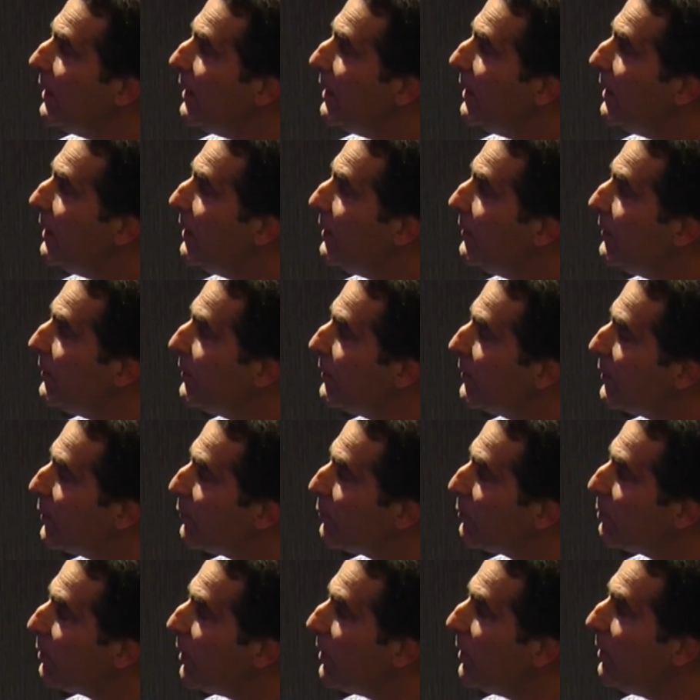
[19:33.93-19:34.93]
is
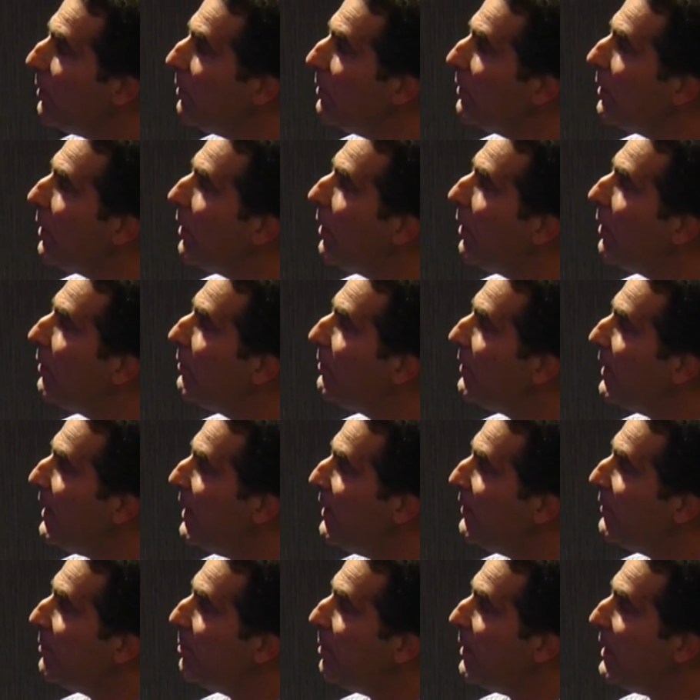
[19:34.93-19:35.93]
the role of
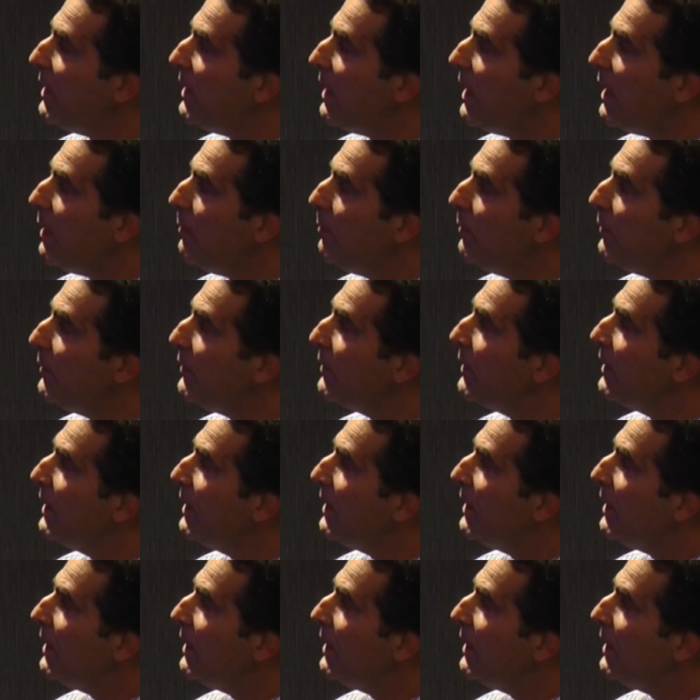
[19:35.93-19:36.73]
SPMs